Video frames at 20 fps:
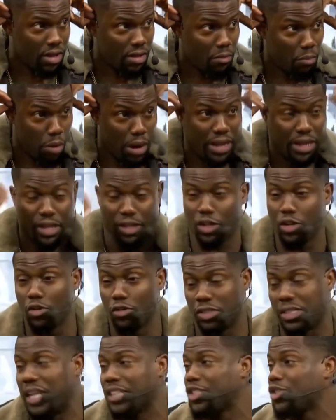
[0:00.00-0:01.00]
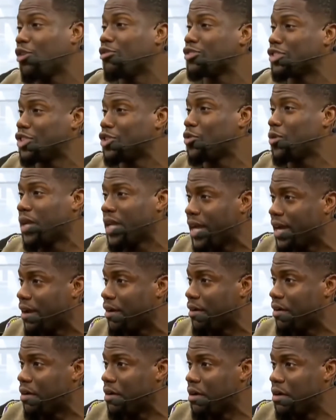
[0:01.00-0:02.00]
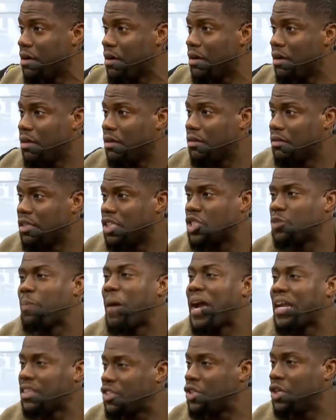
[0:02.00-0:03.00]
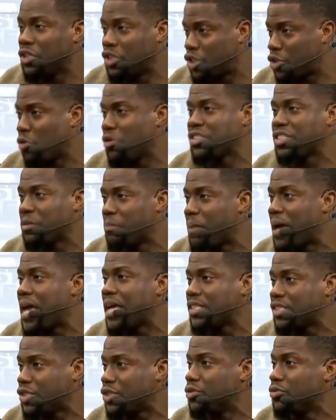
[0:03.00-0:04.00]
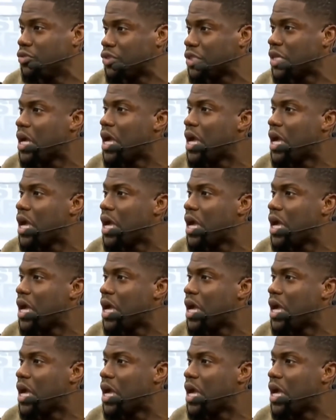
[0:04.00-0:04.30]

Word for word: Now. Breaking news, and I chose to do it here despite your choice of bad suits.